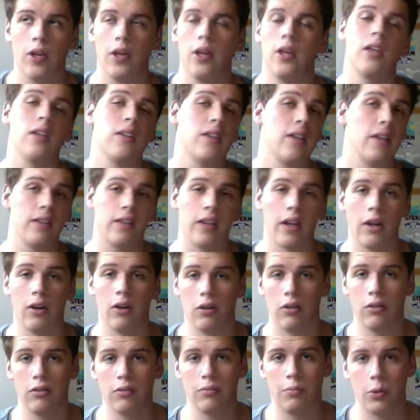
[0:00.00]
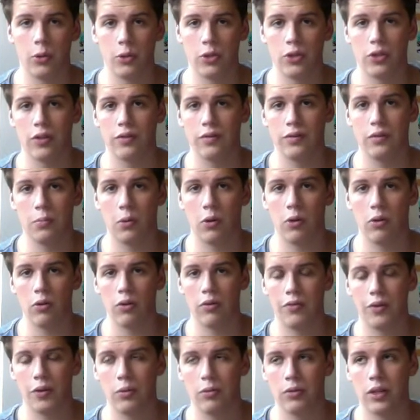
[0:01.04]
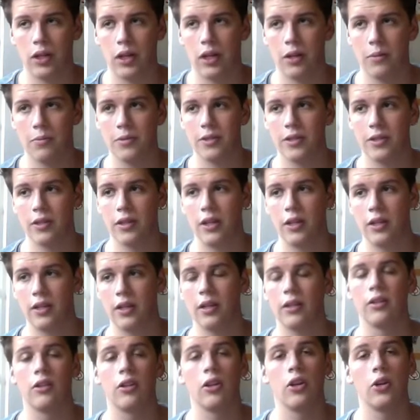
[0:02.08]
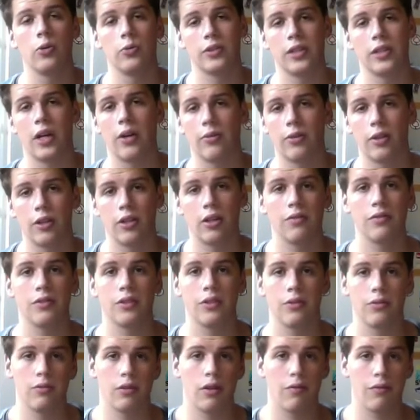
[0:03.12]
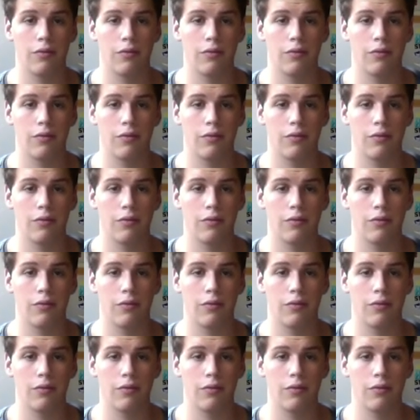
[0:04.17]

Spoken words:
he did get pushed off the ball a few times and he didn't close down enough, so